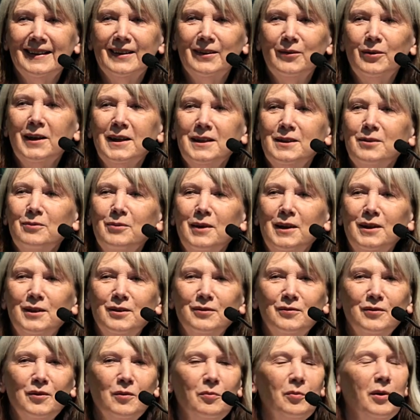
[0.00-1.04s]
Quite a
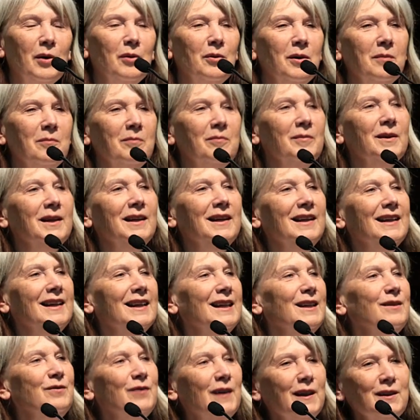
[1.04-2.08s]
wonderful poem.
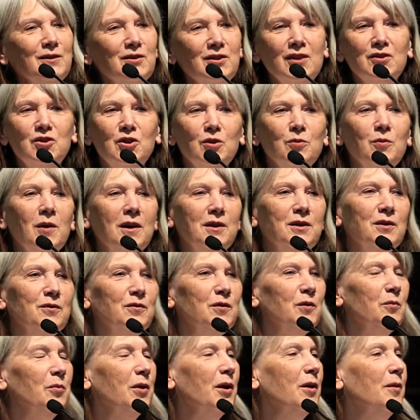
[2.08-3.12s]
In fact, such a
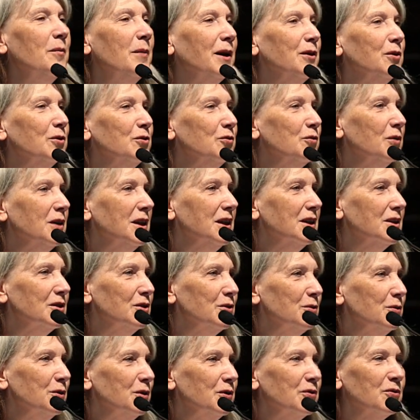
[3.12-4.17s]
wonderful poem I could read it
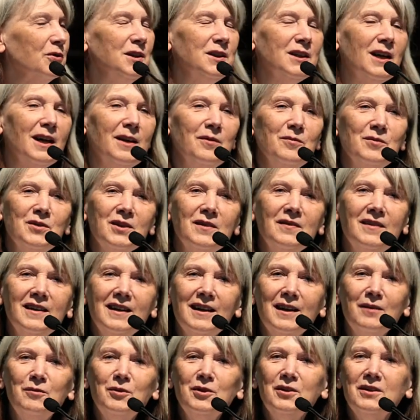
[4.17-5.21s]
2 or 3 times and then
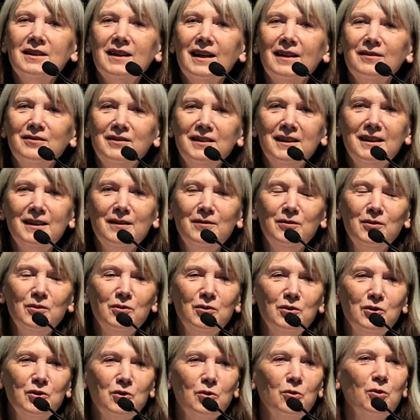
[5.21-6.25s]
I wouldn't have to give you
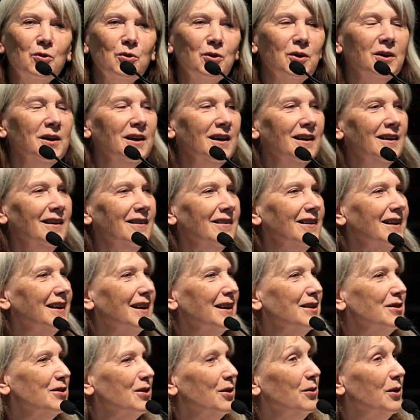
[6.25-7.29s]
the talk that
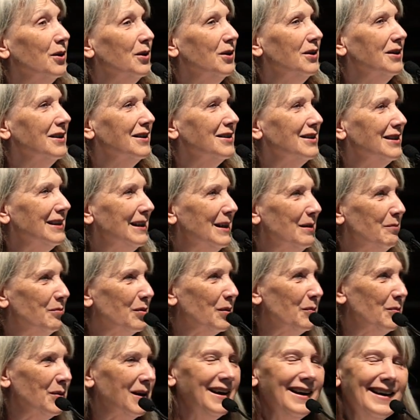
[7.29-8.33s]
I so earnestly
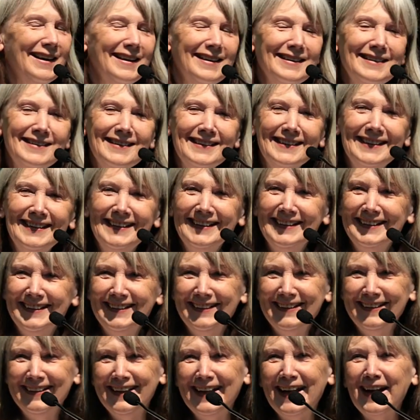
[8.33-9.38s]
prepared.
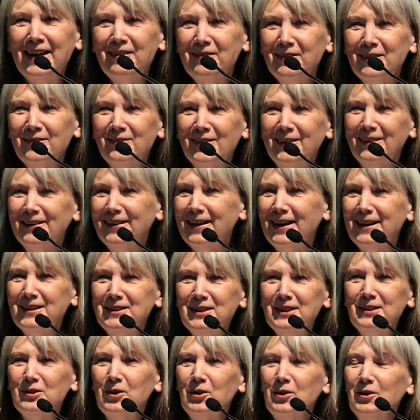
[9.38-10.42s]
However, I
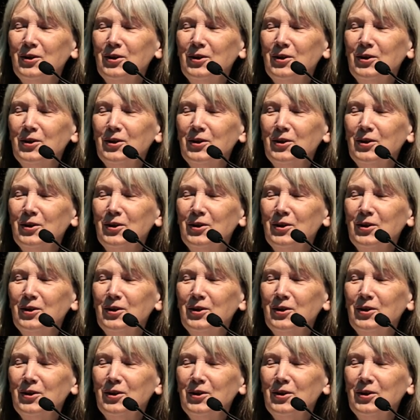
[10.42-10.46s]
did